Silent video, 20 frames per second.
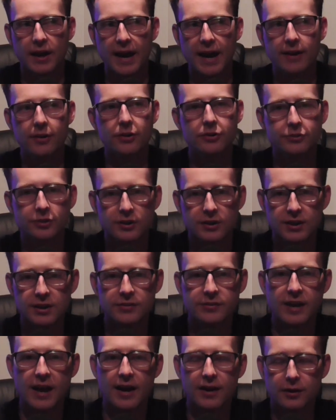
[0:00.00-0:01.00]
Henderson,
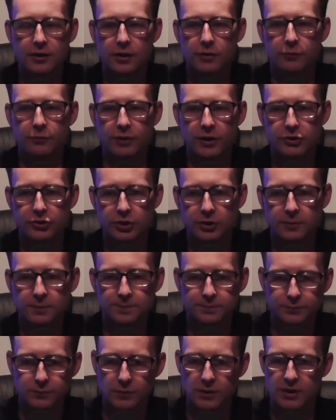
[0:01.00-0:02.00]
he's got good vision.
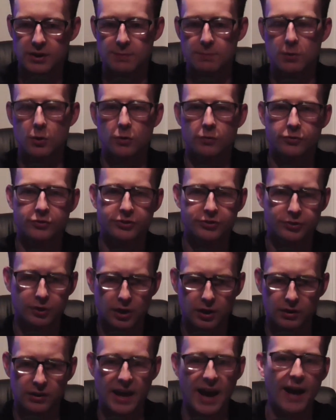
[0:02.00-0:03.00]
He moves
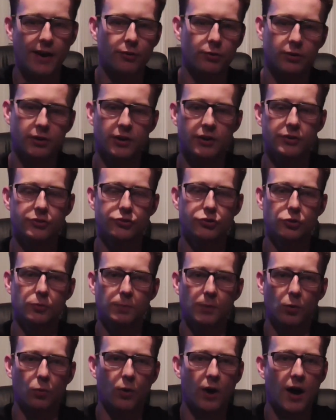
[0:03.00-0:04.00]
laterally
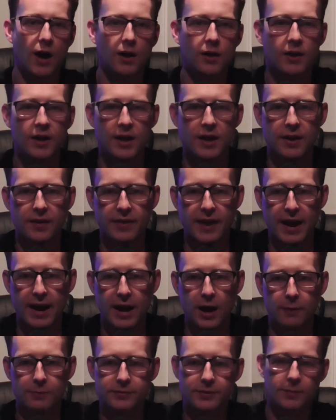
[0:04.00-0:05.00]
super well. That
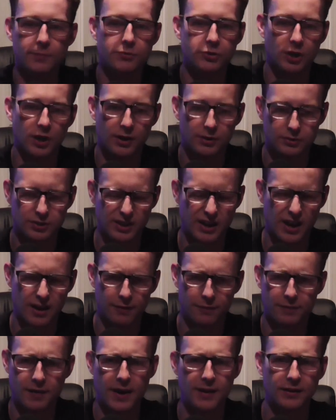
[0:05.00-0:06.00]
helps him to kind
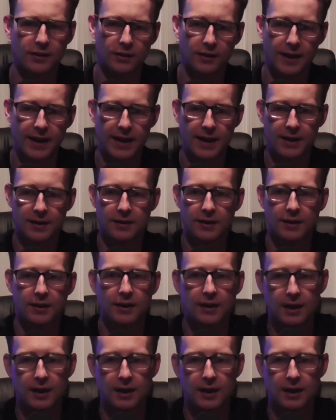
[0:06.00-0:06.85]
of find a lane.